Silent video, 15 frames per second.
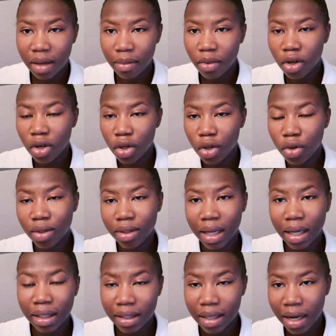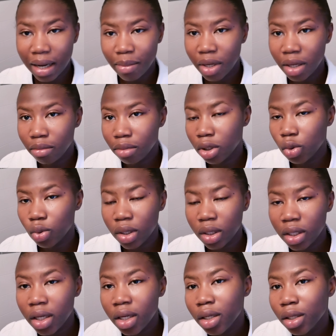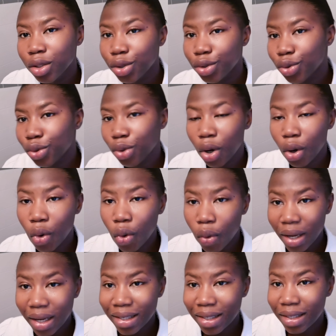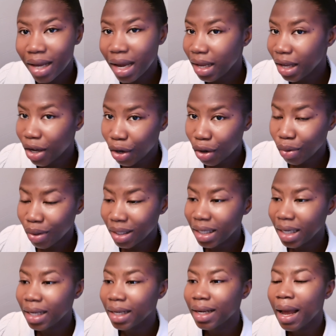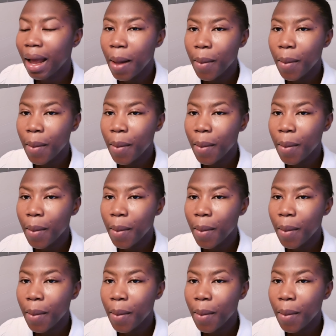I'm going to use that time in between to do a quick skincare routine,